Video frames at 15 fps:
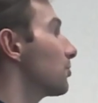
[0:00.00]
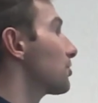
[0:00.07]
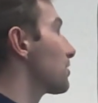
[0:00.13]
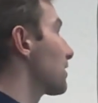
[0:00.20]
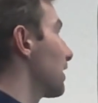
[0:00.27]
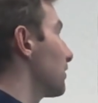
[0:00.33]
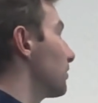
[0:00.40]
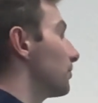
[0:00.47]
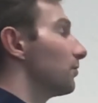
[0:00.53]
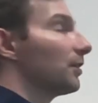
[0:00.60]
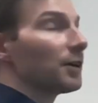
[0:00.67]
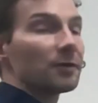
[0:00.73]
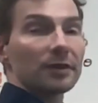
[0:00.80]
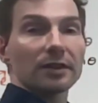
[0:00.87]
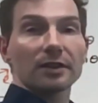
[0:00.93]
looks kind of
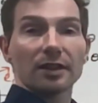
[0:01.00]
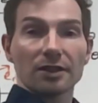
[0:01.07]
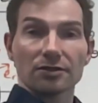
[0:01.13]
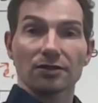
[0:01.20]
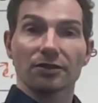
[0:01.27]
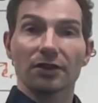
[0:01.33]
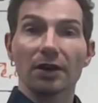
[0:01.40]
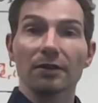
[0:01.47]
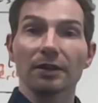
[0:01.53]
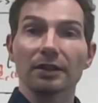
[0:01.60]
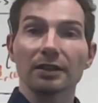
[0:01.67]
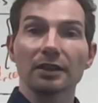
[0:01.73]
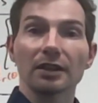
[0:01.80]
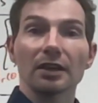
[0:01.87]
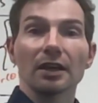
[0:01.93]
very esoteric,
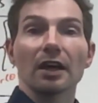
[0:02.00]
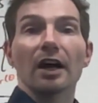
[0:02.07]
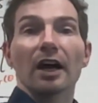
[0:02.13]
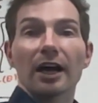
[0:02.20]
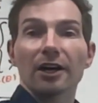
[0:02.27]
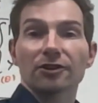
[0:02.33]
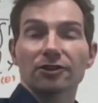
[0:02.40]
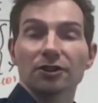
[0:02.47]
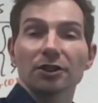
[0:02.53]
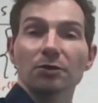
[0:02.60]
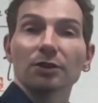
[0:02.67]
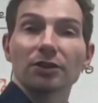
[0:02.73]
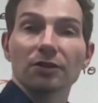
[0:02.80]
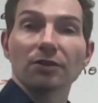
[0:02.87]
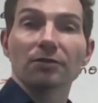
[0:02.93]
actually
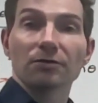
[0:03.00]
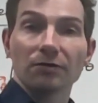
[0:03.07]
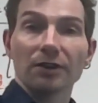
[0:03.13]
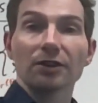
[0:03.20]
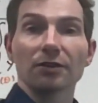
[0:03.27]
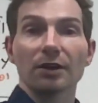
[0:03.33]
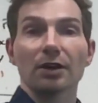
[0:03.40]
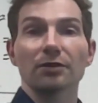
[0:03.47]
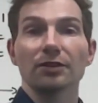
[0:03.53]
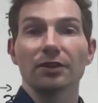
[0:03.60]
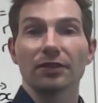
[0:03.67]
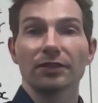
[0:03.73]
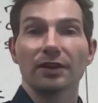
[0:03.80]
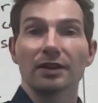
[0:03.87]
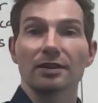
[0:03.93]
we can figure out
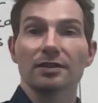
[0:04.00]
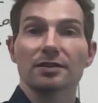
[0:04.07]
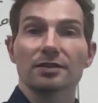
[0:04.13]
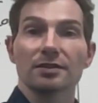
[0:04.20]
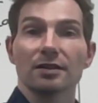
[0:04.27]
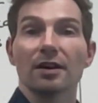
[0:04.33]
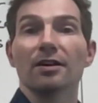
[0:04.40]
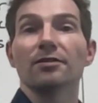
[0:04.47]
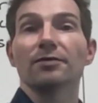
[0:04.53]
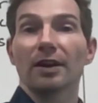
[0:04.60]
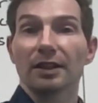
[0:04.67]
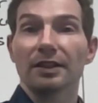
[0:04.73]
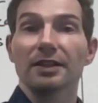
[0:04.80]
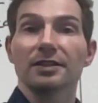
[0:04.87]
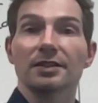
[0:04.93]
these things
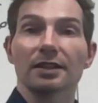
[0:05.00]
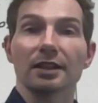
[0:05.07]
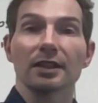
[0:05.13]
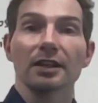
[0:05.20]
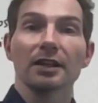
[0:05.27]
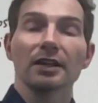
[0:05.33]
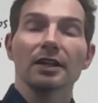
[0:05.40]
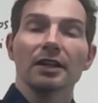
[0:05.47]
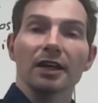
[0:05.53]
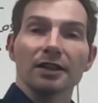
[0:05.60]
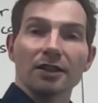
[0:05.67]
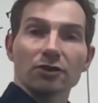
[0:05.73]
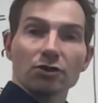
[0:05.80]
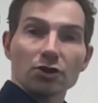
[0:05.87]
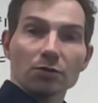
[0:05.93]
fairly easily. And
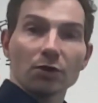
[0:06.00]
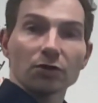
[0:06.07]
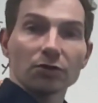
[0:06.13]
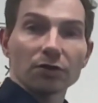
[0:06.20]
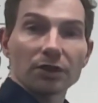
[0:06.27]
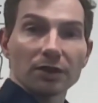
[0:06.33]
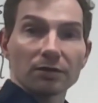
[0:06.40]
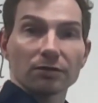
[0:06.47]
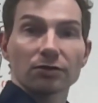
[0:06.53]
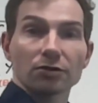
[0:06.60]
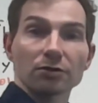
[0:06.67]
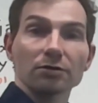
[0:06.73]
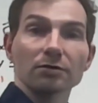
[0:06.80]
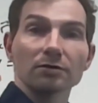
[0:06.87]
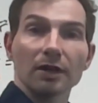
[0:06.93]
I just want to give
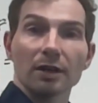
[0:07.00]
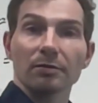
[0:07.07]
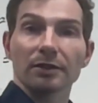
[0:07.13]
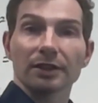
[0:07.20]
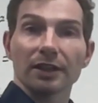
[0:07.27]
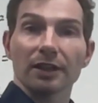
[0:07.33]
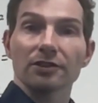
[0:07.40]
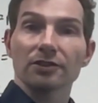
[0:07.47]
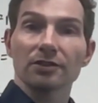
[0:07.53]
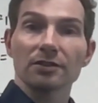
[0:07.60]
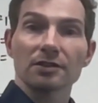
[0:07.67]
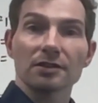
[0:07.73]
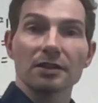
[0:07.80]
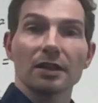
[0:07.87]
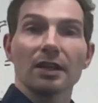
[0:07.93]
two
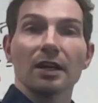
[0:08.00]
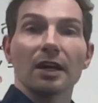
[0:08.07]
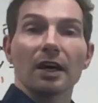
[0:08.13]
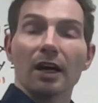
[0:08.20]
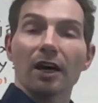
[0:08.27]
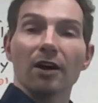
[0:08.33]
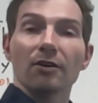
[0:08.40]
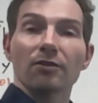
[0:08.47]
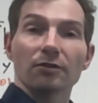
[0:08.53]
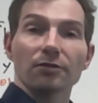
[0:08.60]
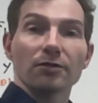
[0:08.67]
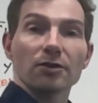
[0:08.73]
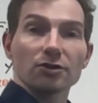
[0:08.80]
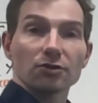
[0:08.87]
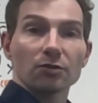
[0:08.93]
applications. The
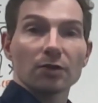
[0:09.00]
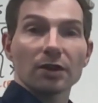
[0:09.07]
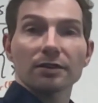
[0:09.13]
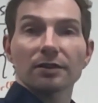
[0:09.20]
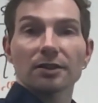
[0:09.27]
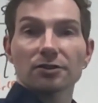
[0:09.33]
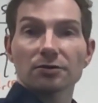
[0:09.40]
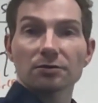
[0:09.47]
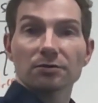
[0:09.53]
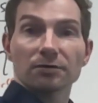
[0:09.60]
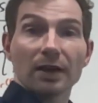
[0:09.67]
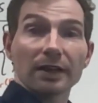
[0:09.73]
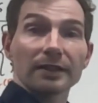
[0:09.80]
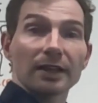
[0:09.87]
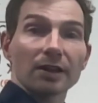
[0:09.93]
first one is to
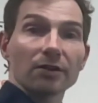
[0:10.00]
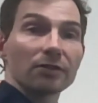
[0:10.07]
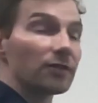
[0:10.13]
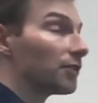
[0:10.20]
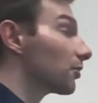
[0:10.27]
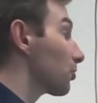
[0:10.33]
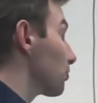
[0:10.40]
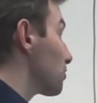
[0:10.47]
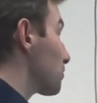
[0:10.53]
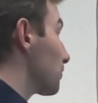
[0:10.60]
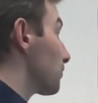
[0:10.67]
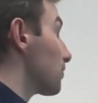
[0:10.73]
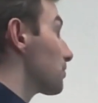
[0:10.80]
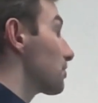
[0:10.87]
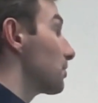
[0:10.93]
find out the
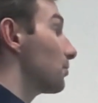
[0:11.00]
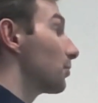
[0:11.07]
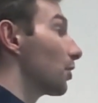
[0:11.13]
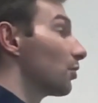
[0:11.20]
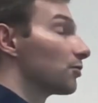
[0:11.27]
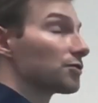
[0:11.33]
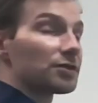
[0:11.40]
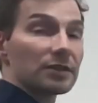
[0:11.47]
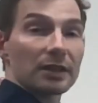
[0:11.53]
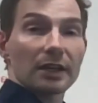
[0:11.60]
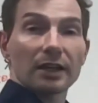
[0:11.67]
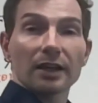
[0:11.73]
Christoffel symbols